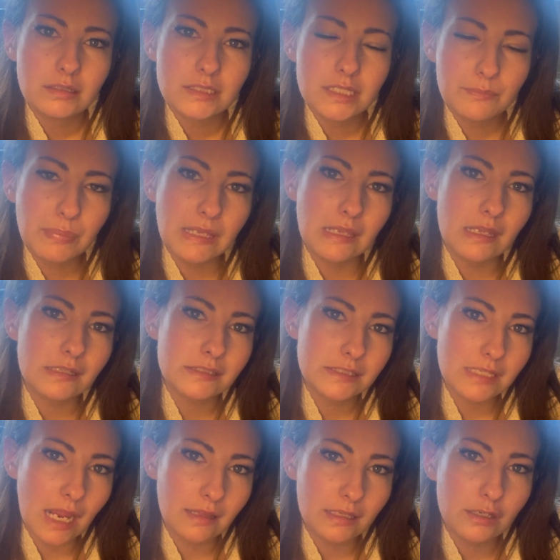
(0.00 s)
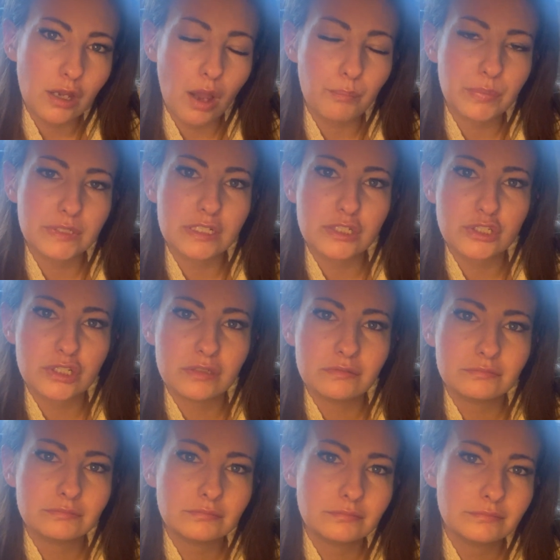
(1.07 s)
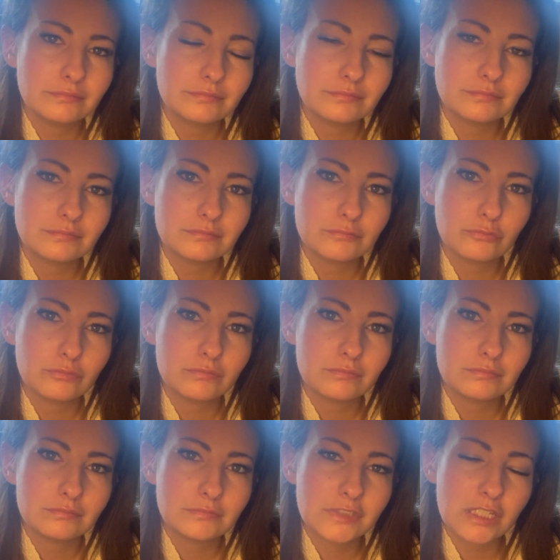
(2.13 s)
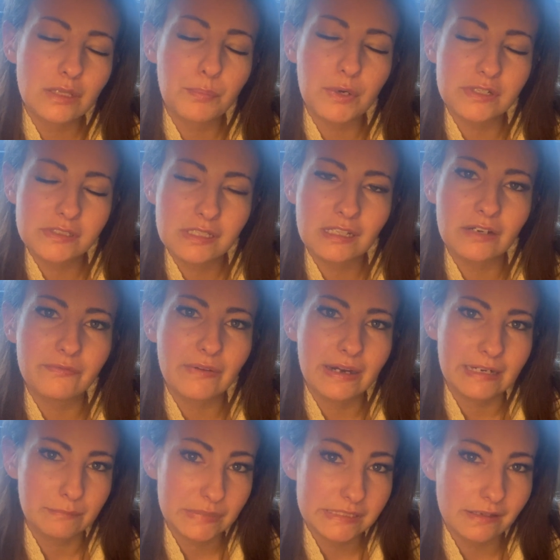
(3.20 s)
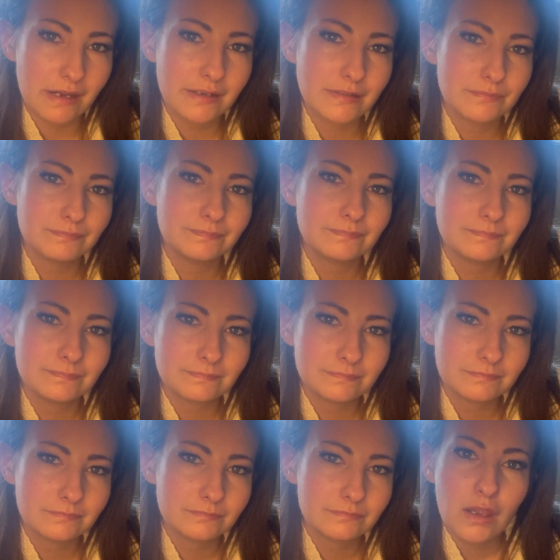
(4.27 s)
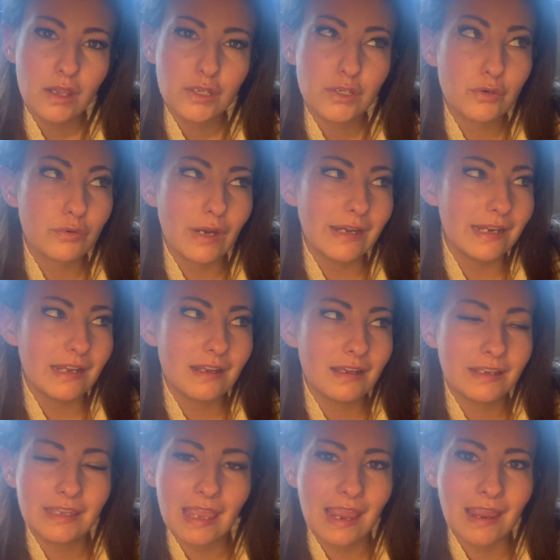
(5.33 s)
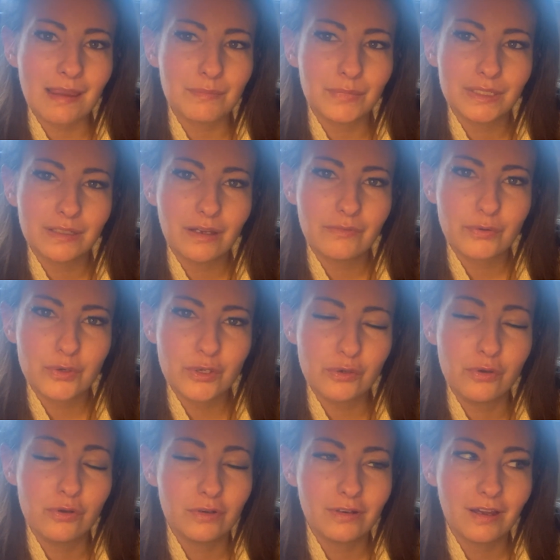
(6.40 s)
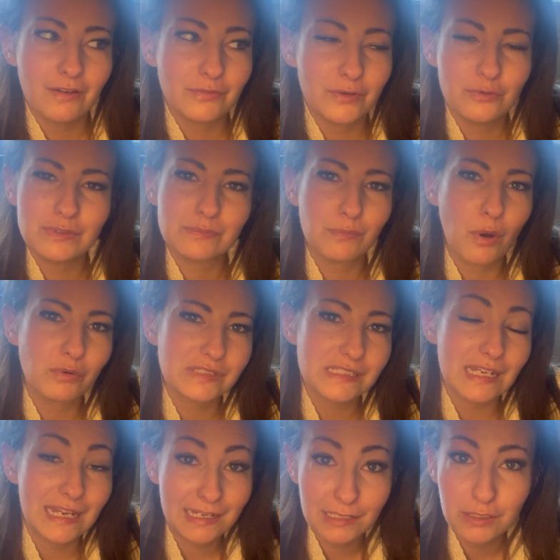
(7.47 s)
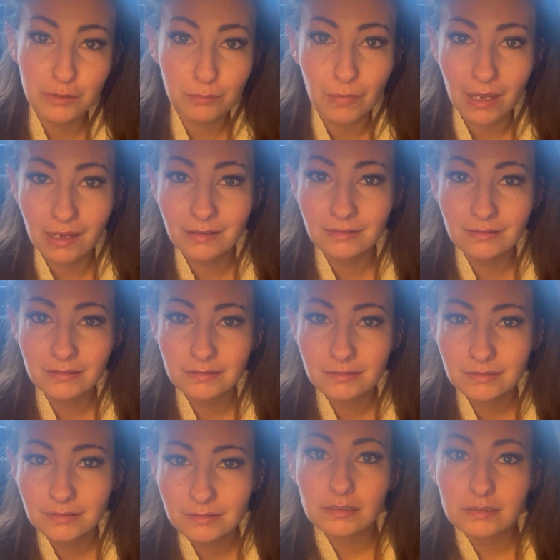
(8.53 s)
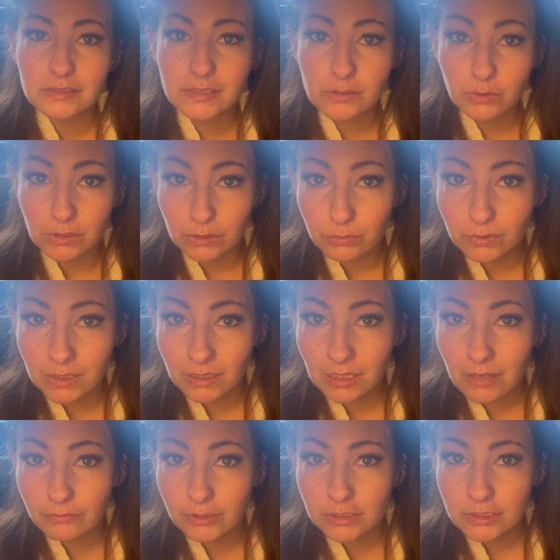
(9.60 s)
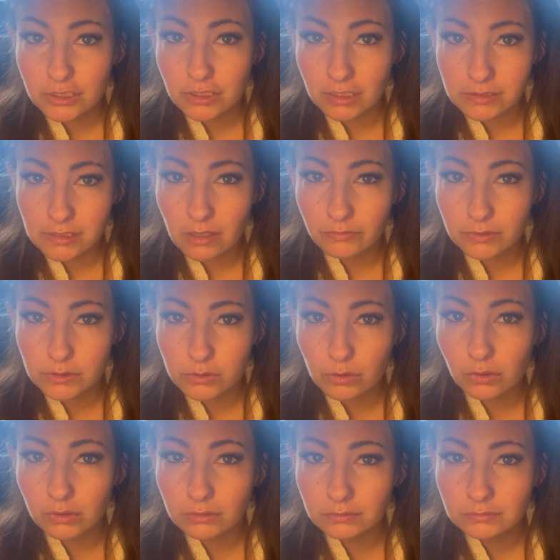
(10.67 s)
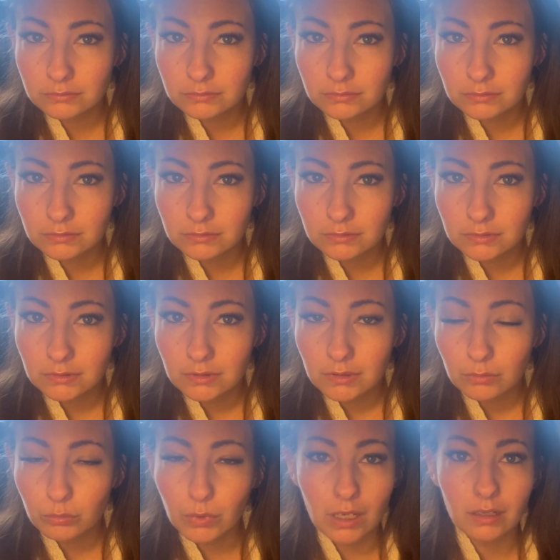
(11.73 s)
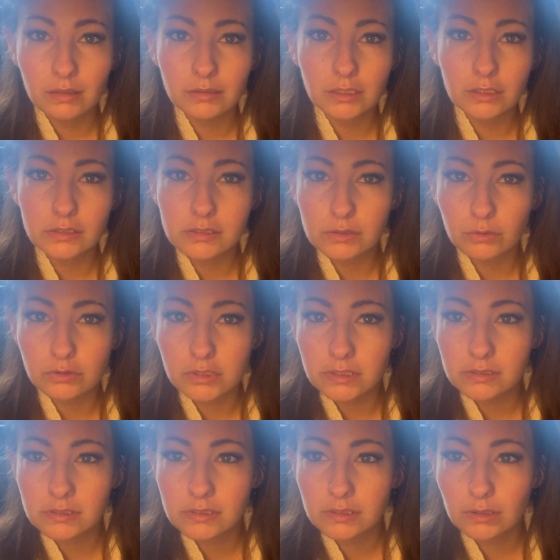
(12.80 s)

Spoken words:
to be in silent competition to the person they're fighting beside, creating a game of who's most inhumane so you can leverage their self-control while your soldiers